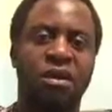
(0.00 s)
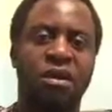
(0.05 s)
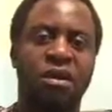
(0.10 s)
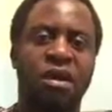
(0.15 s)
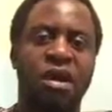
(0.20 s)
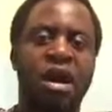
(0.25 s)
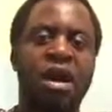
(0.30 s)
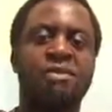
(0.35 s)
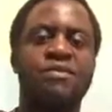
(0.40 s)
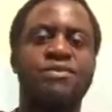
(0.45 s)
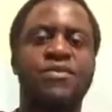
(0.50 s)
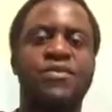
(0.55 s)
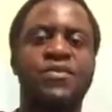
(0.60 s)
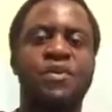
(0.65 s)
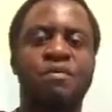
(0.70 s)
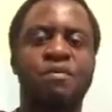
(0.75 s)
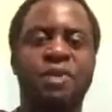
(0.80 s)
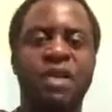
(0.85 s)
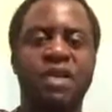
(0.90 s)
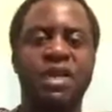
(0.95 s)

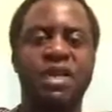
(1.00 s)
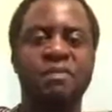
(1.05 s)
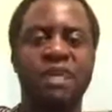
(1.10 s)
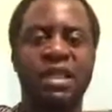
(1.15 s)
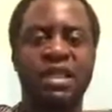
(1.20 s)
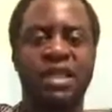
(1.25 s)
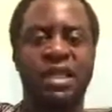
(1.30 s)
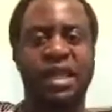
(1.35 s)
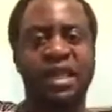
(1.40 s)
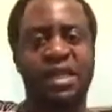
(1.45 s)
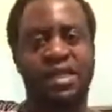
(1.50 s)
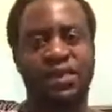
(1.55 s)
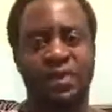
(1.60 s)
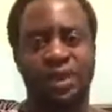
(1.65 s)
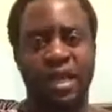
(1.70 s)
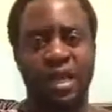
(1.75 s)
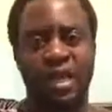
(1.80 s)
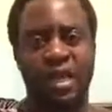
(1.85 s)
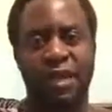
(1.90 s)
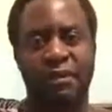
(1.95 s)
everybody must get
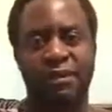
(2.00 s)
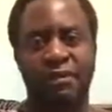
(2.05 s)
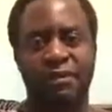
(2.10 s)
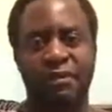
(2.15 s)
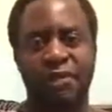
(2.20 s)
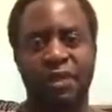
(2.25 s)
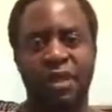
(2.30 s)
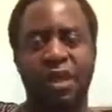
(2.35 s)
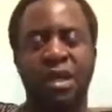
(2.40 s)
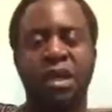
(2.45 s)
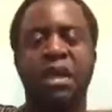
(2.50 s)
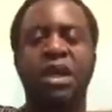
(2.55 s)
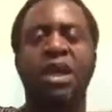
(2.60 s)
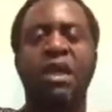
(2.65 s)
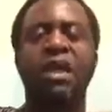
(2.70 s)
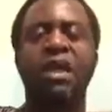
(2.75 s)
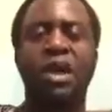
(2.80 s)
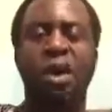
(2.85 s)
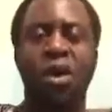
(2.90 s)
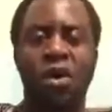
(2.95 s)
together
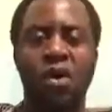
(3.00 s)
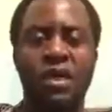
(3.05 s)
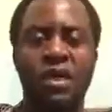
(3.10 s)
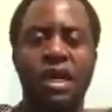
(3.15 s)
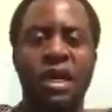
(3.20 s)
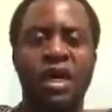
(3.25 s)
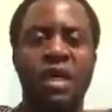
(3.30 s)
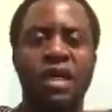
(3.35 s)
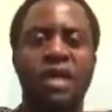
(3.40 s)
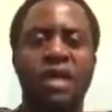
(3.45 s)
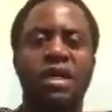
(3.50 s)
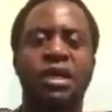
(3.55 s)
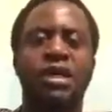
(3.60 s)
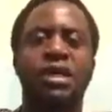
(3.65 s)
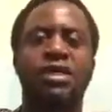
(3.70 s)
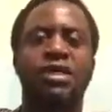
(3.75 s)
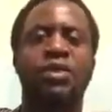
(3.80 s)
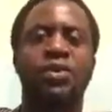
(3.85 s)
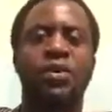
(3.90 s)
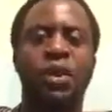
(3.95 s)
in order
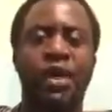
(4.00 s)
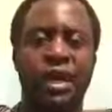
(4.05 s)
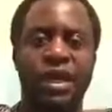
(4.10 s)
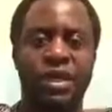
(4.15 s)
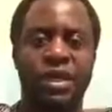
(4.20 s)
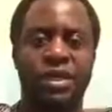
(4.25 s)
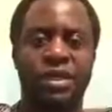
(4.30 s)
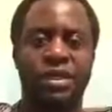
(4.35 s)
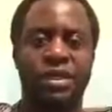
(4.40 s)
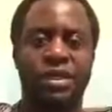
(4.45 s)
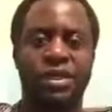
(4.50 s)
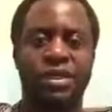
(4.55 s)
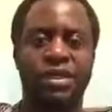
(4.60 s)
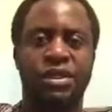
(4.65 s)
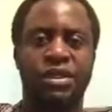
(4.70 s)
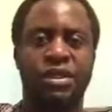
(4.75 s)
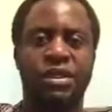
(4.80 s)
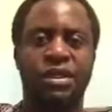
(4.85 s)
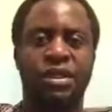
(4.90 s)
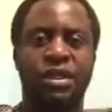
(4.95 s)
to end
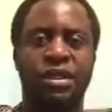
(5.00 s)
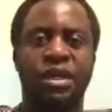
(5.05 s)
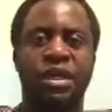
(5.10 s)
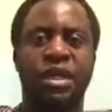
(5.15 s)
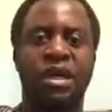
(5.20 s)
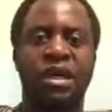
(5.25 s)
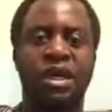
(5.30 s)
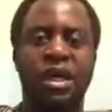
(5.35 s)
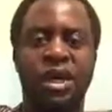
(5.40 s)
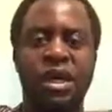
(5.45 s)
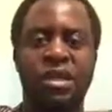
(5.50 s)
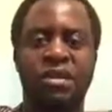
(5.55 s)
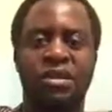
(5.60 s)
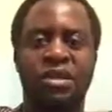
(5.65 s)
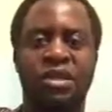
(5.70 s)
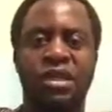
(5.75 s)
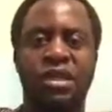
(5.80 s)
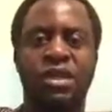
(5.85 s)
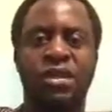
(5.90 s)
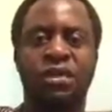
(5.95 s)

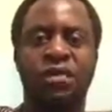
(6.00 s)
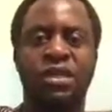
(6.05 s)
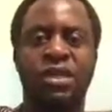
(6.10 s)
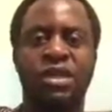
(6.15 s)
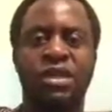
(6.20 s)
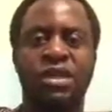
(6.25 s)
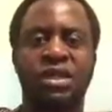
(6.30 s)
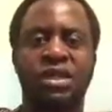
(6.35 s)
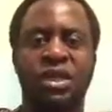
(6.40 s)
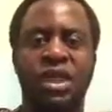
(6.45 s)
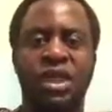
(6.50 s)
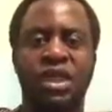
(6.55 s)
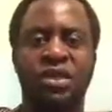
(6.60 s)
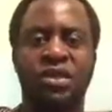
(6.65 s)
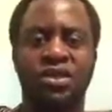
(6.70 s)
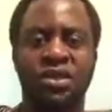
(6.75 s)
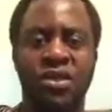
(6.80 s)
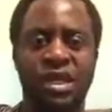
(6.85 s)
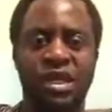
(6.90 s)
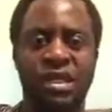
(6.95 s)
anything which is a
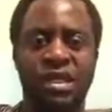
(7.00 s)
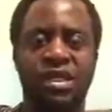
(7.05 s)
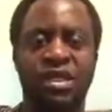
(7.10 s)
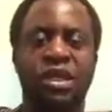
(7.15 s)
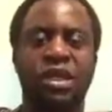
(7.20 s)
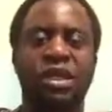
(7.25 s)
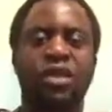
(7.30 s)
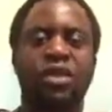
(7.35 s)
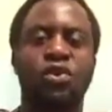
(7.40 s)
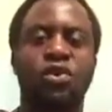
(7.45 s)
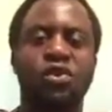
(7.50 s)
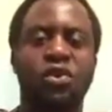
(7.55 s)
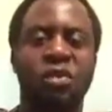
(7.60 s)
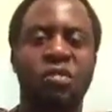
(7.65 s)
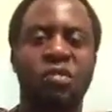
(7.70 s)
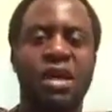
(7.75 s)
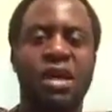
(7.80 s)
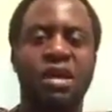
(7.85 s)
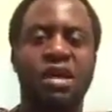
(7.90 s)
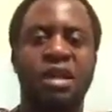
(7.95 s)
threat to
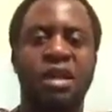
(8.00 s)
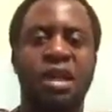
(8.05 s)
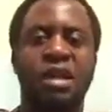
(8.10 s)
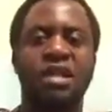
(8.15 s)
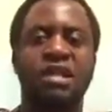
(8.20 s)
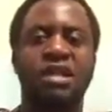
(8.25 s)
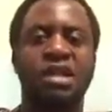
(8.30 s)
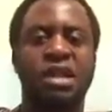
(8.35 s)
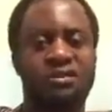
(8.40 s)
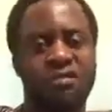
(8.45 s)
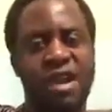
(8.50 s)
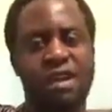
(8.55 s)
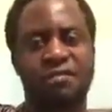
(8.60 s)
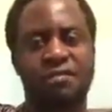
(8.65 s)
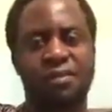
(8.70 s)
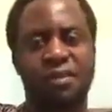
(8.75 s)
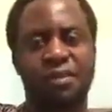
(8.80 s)
human survival.